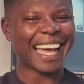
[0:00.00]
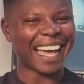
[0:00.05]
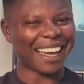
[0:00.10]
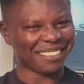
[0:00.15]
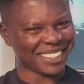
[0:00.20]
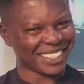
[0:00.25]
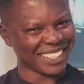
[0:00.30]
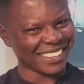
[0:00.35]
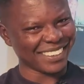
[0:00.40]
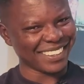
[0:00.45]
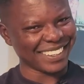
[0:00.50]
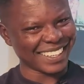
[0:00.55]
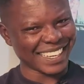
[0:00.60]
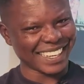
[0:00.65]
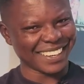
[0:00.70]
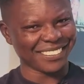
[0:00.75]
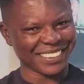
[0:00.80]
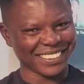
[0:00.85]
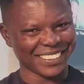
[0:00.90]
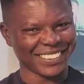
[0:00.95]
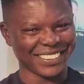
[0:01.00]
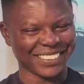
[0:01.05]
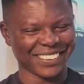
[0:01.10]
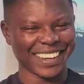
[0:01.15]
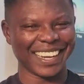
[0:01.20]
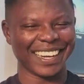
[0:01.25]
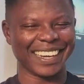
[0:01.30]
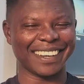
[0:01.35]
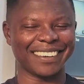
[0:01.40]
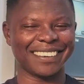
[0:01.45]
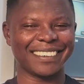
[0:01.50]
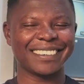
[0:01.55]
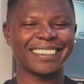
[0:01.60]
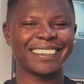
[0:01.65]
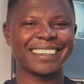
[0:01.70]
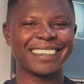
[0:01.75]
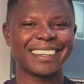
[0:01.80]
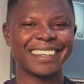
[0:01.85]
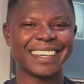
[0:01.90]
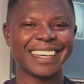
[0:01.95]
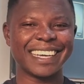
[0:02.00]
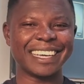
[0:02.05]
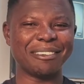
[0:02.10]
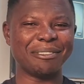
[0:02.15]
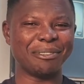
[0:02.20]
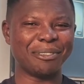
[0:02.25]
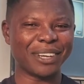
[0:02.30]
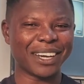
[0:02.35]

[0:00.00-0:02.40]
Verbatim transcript: I'm sharing that with you right now. If